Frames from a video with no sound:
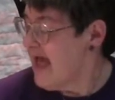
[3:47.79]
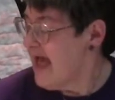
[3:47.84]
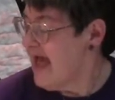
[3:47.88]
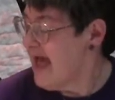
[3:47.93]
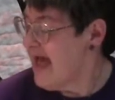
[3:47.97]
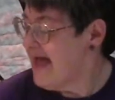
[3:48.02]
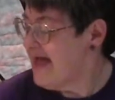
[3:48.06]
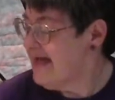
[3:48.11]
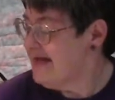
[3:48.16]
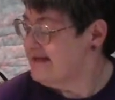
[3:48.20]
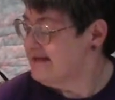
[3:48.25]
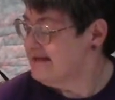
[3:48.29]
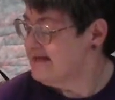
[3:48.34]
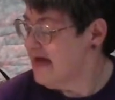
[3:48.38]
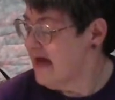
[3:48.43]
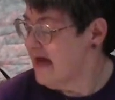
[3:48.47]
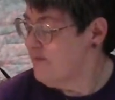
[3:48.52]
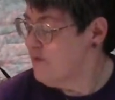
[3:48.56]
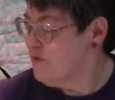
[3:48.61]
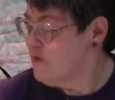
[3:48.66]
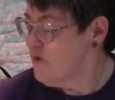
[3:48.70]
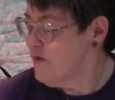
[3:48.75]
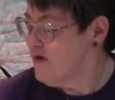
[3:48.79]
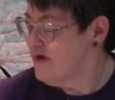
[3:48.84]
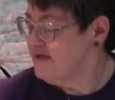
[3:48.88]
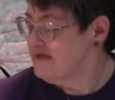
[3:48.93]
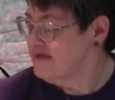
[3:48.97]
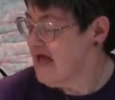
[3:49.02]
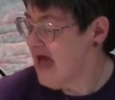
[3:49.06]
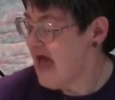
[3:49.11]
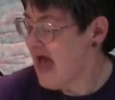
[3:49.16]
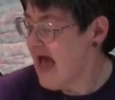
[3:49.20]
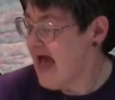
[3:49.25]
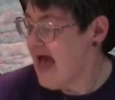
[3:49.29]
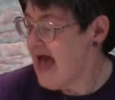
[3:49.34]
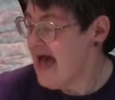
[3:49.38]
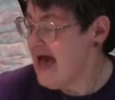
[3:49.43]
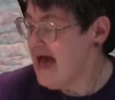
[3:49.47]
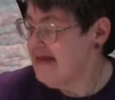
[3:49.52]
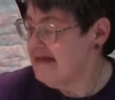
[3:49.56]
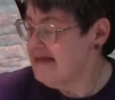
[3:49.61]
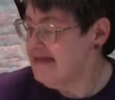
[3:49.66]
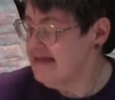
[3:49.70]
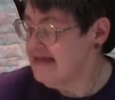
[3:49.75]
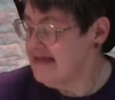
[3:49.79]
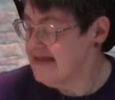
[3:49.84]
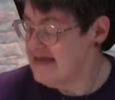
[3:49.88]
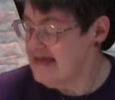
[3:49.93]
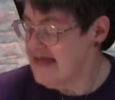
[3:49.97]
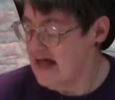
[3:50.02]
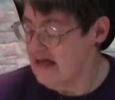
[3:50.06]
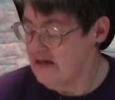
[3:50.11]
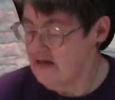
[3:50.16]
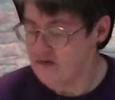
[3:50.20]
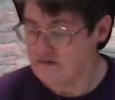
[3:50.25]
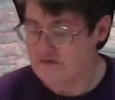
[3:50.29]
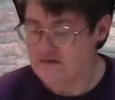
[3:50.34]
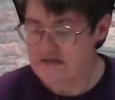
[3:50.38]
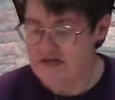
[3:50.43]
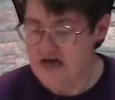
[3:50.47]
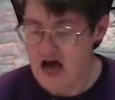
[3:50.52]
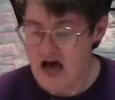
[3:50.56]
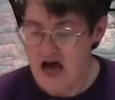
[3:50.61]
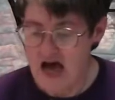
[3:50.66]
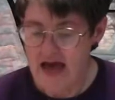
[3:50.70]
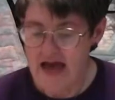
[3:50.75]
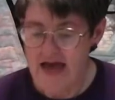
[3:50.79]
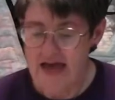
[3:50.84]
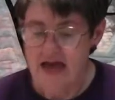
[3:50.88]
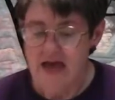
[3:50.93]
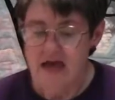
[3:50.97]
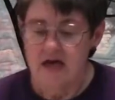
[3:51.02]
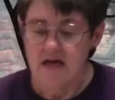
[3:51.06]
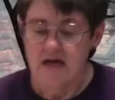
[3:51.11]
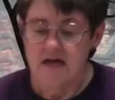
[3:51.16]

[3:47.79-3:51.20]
and I'm going to add the yellow dye.